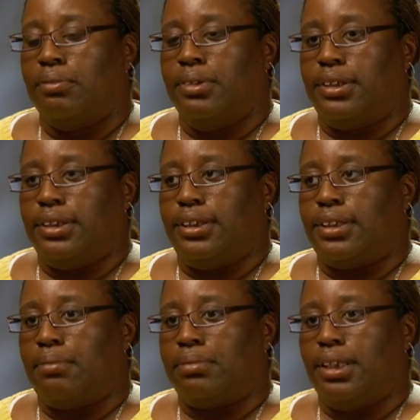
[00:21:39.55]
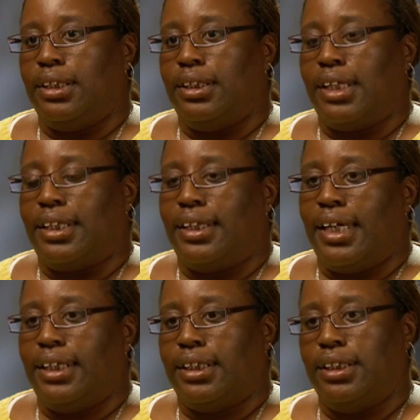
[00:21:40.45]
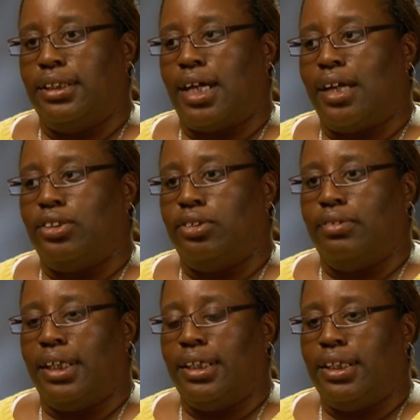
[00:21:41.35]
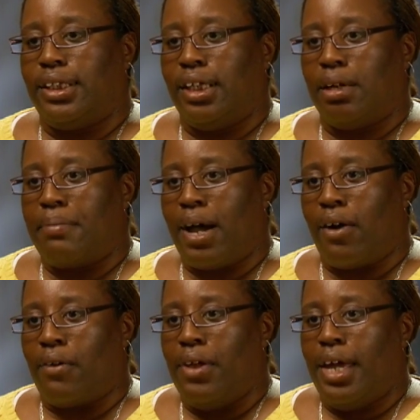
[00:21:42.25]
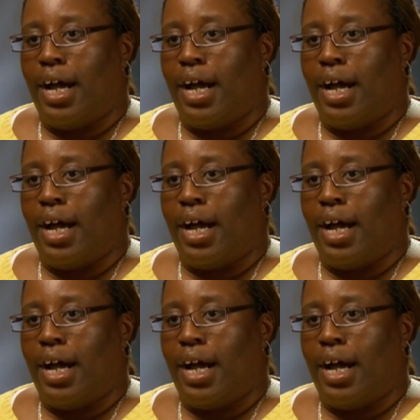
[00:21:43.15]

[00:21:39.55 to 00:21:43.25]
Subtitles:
which is something that they could not do anything about,